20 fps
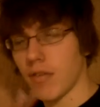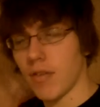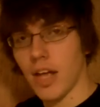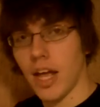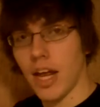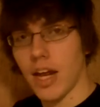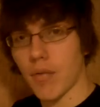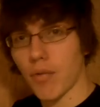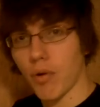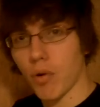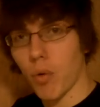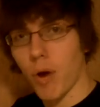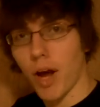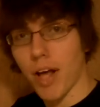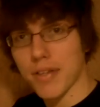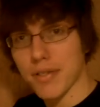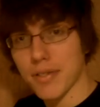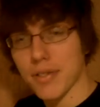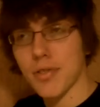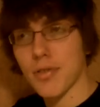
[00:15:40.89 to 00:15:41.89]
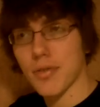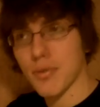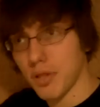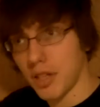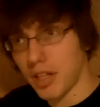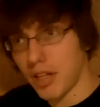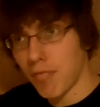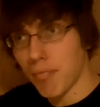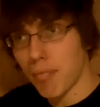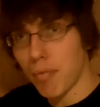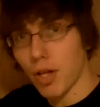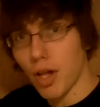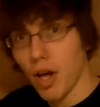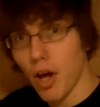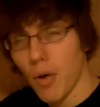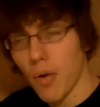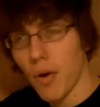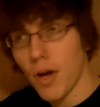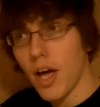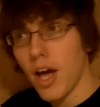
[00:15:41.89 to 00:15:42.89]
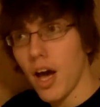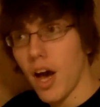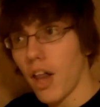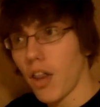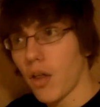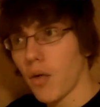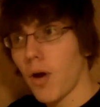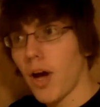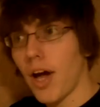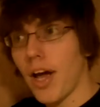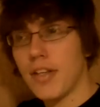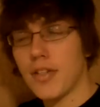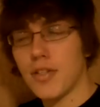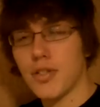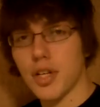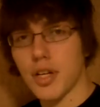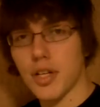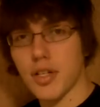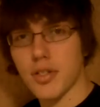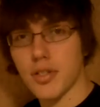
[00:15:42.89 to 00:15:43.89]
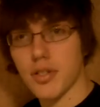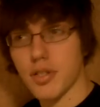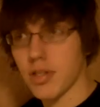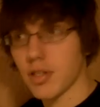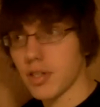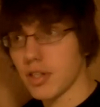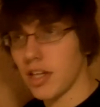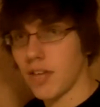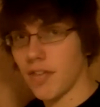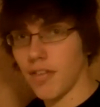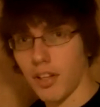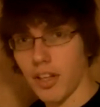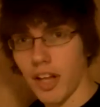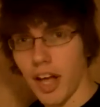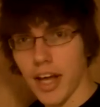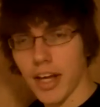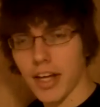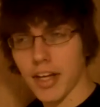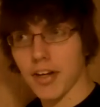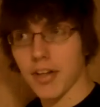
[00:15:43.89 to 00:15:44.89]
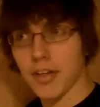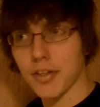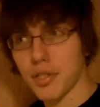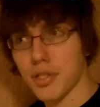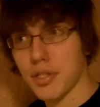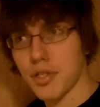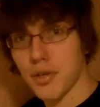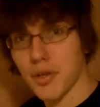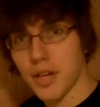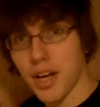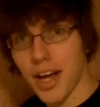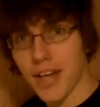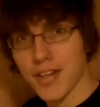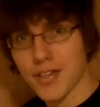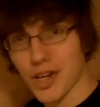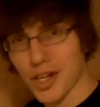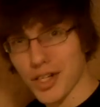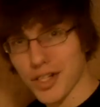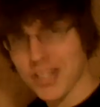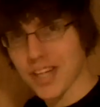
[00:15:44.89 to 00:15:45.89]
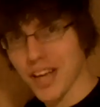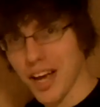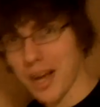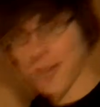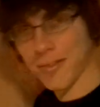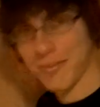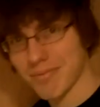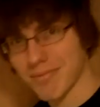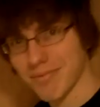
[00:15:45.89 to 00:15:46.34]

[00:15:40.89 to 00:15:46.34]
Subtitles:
any requests, leave them below. Otherwise, just leave a like, and I'll see you guys next time.